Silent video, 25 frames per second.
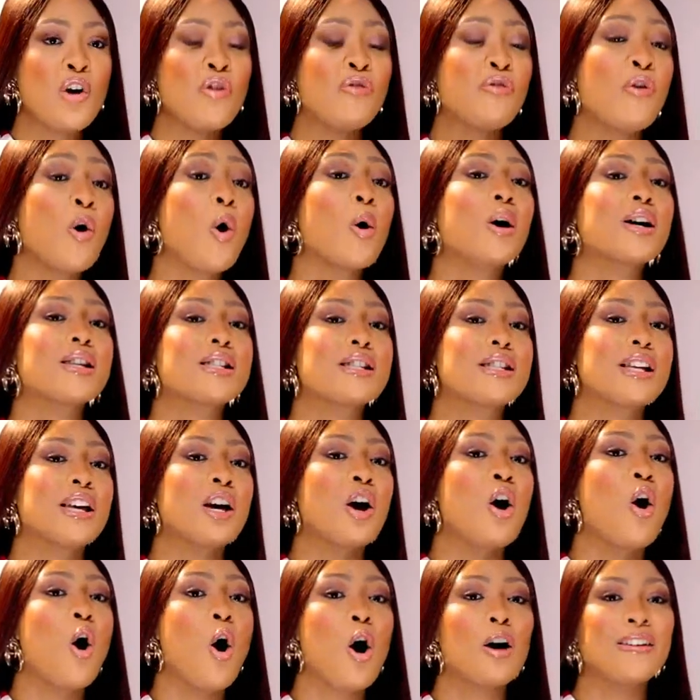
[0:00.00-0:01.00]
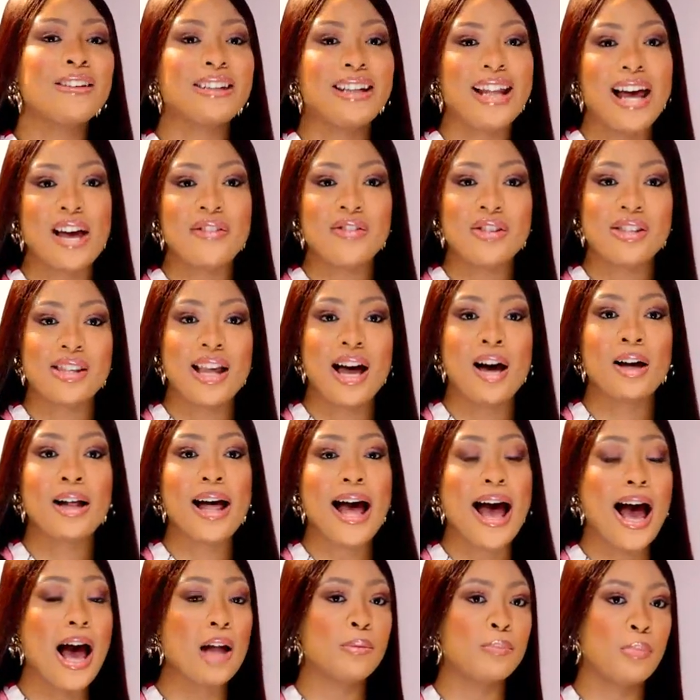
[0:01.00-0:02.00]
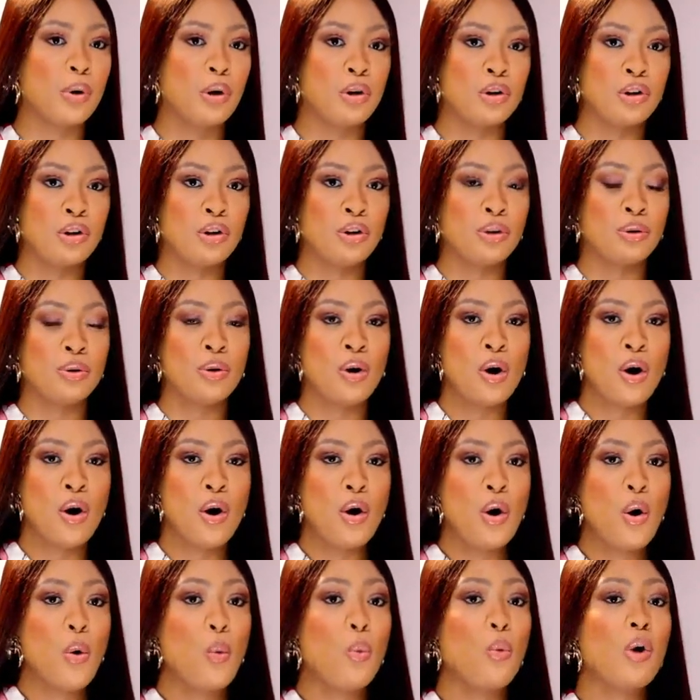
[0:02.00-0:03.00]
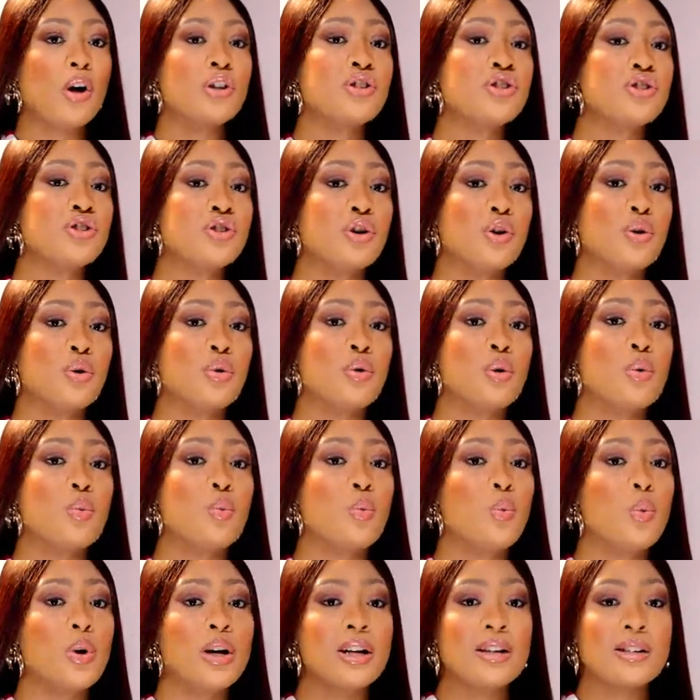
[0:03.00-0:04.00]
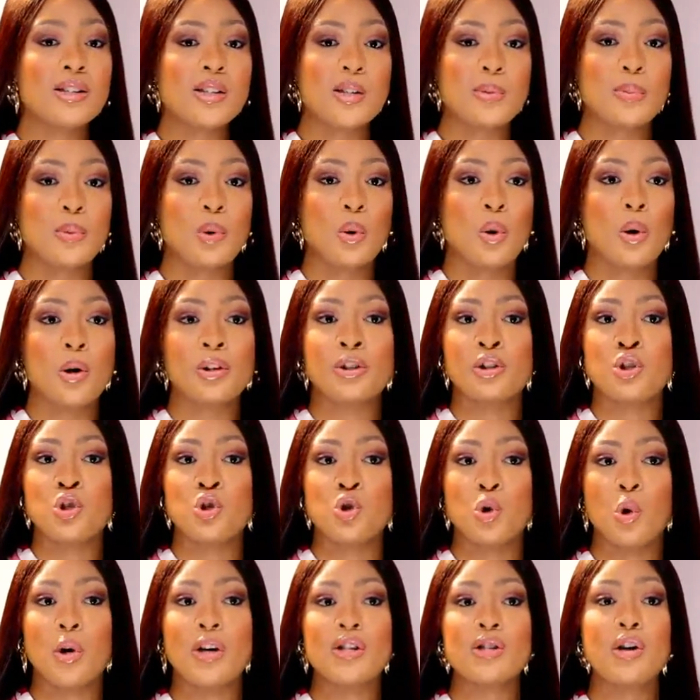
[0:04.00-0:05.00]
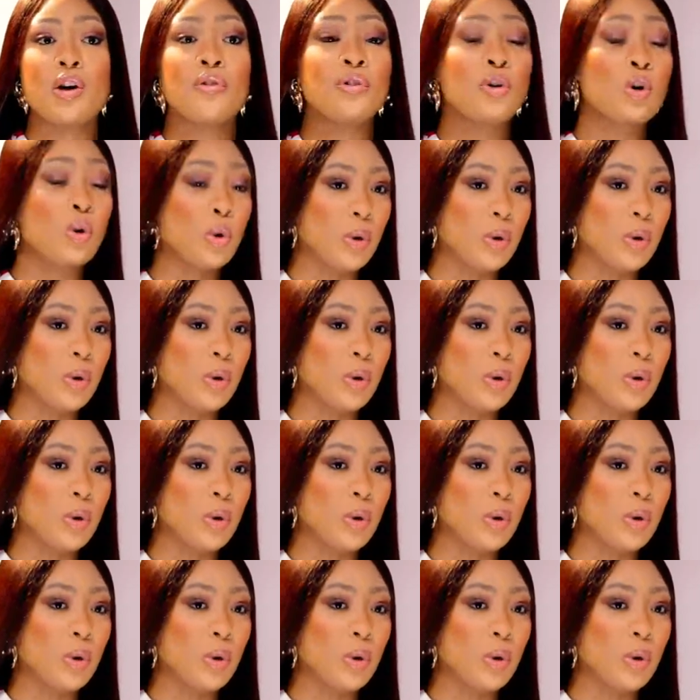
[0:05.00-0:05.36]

focusing on lifestyle and polo. One show will explore the joys of